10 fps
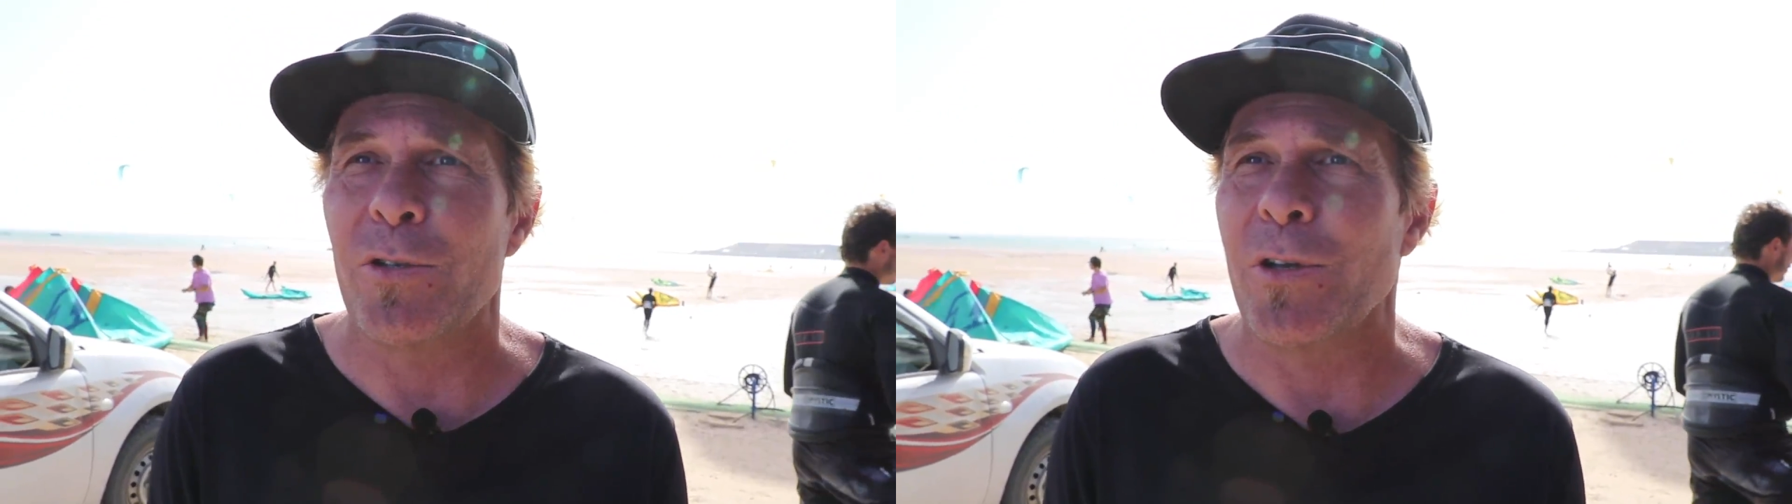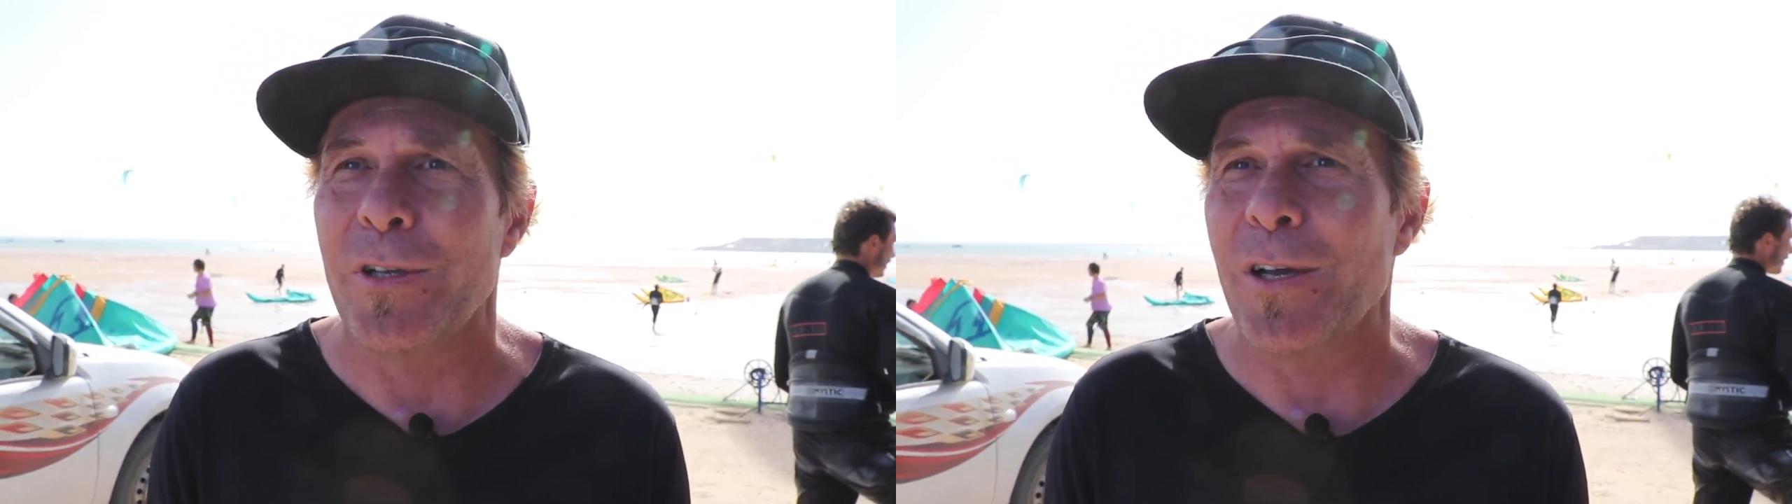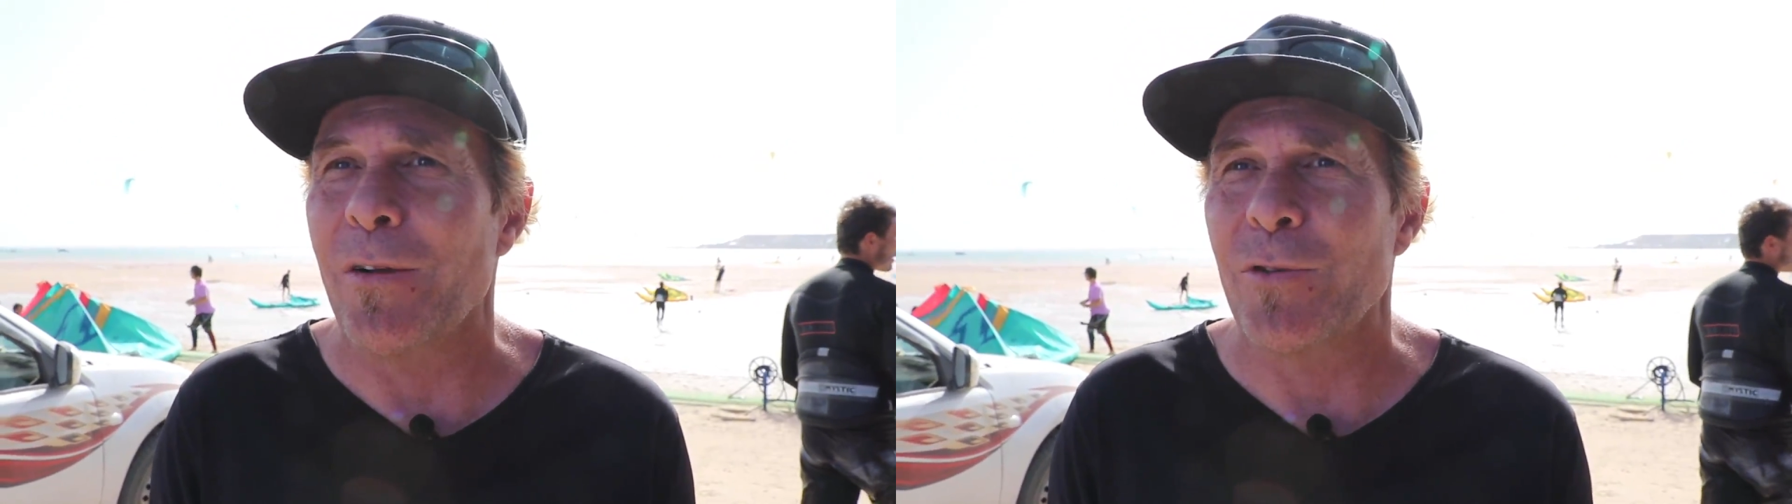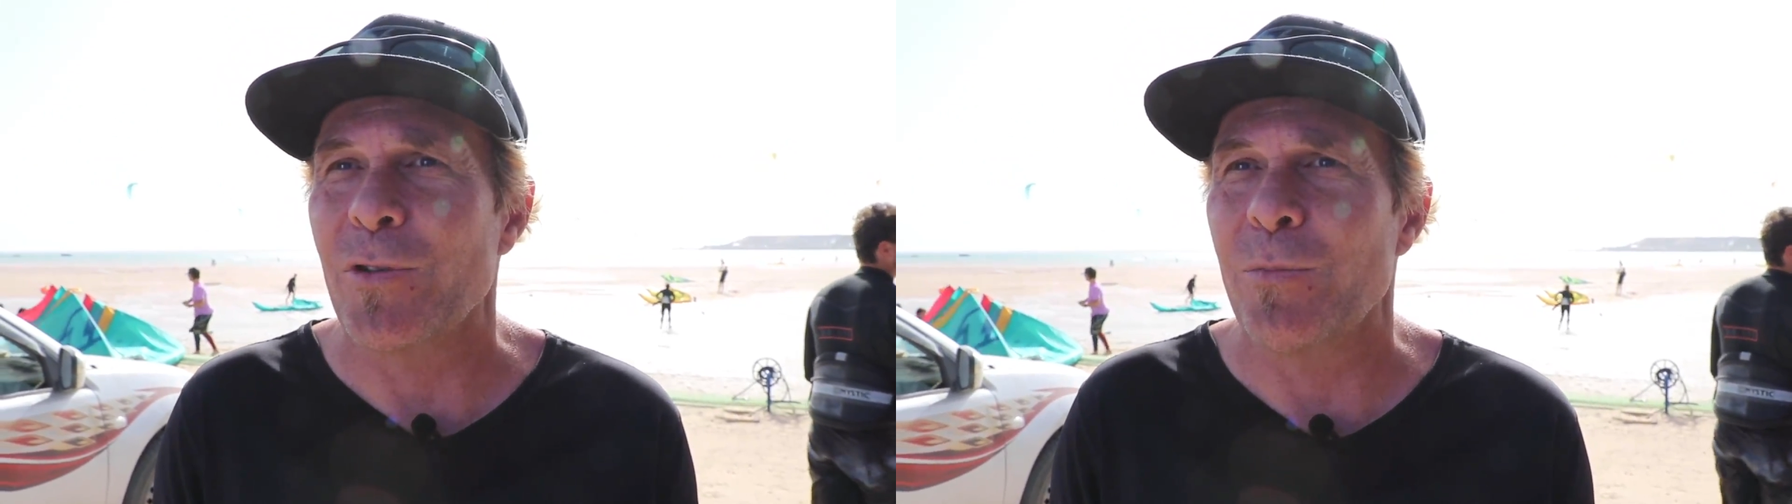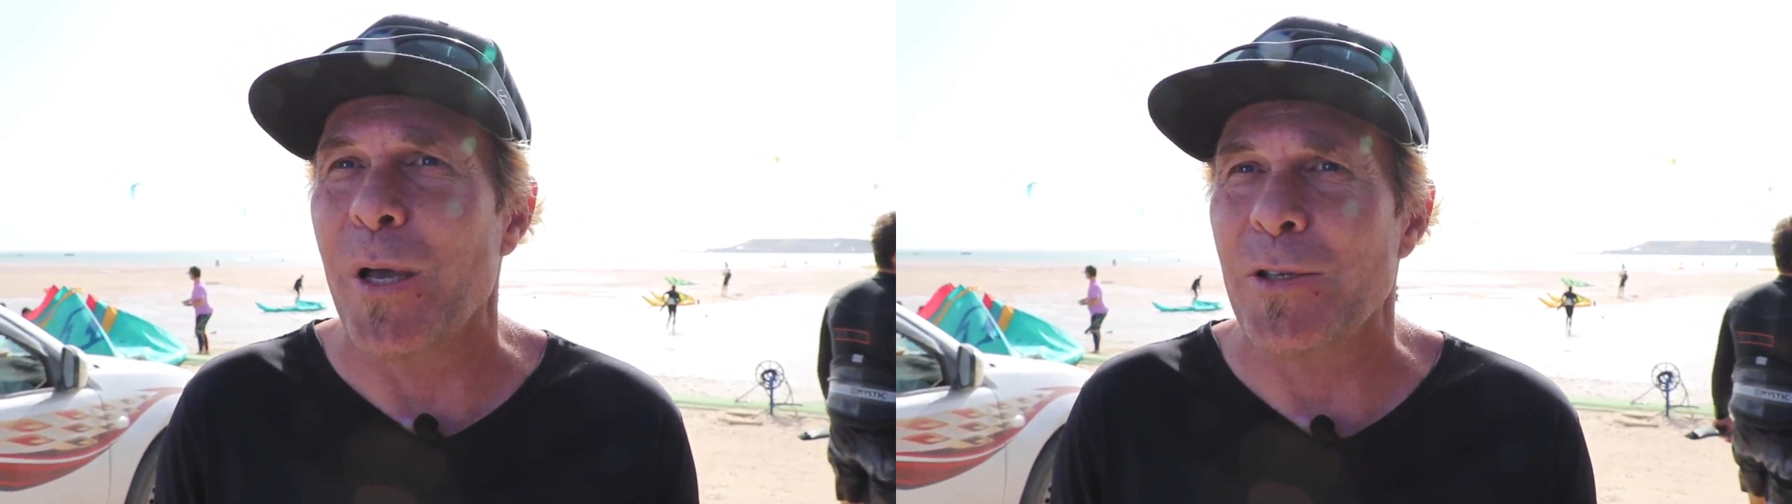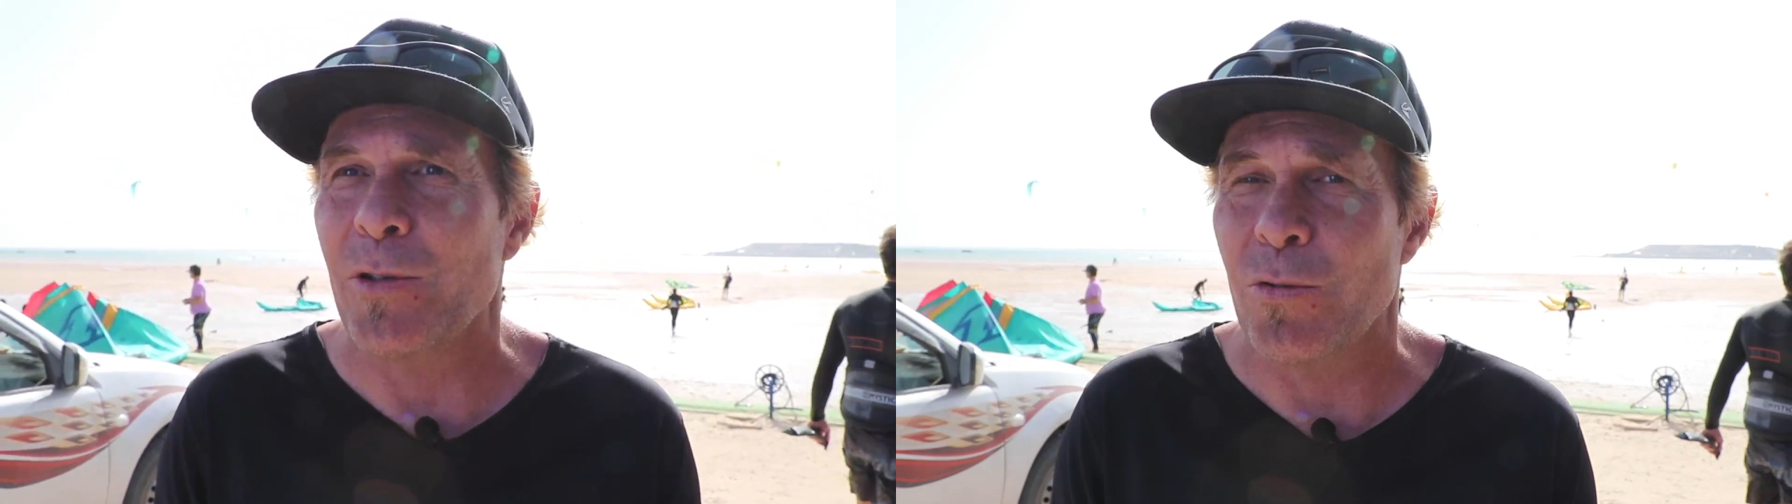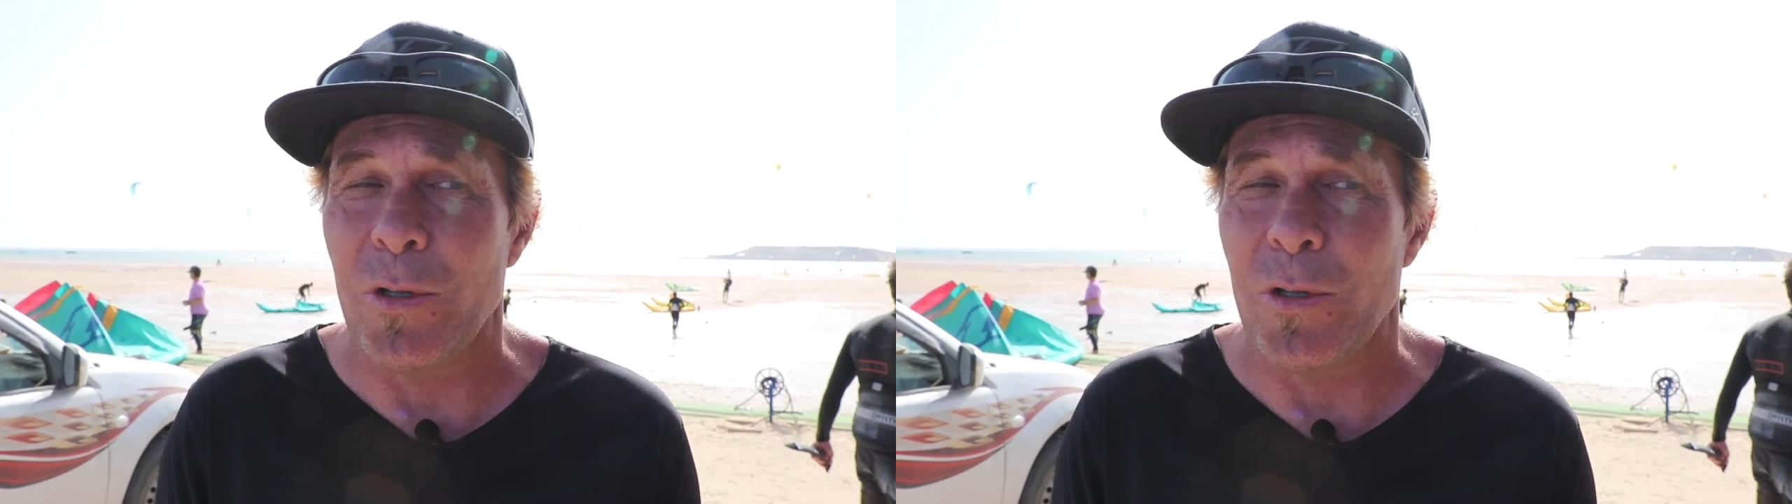so it covers bases